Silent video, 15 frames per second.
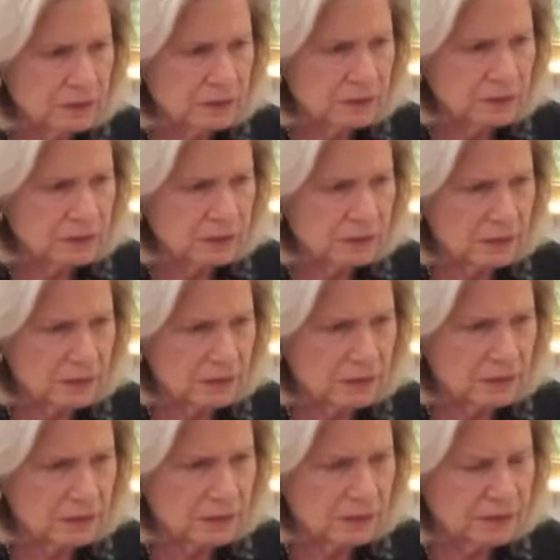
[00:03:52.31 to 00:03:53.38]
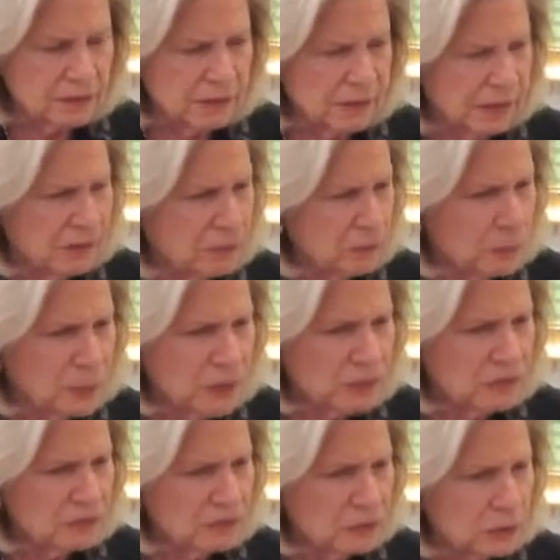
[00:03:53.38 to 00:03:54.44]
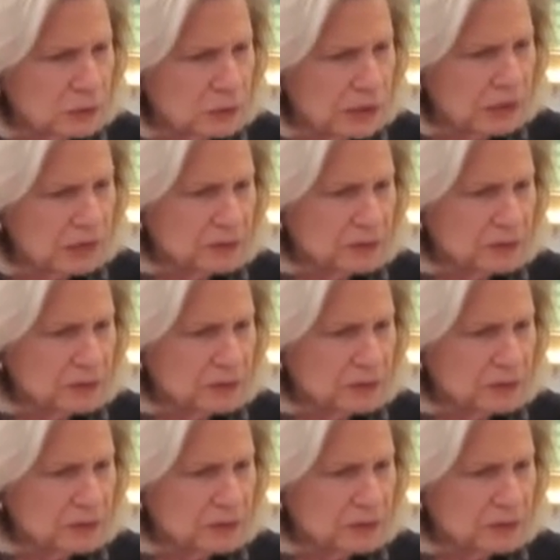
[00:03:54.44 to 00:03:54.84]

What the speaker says: and yeah, I haven't painted very many.